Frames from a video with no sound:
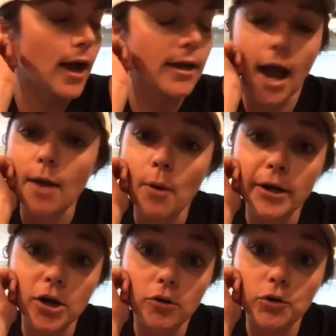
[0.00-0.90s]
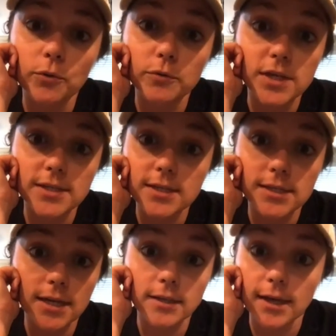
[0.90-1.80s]
I want to know who does
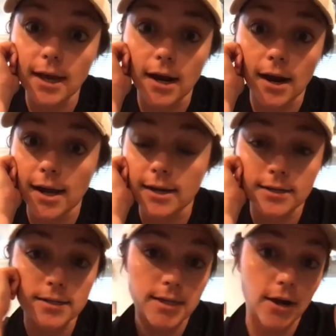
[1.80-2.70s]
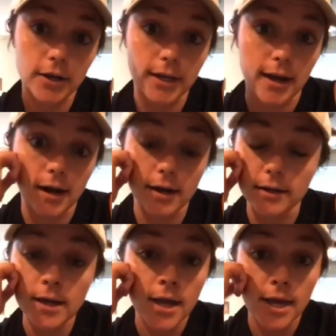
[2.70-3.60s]
his skincare and his hair care.
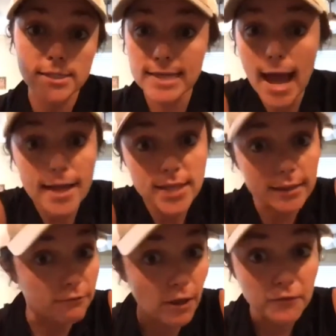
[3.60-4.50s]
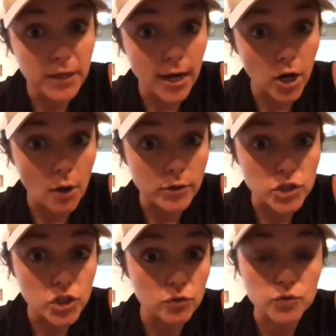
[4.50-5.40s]
And his dad's got the fluffy hair going too.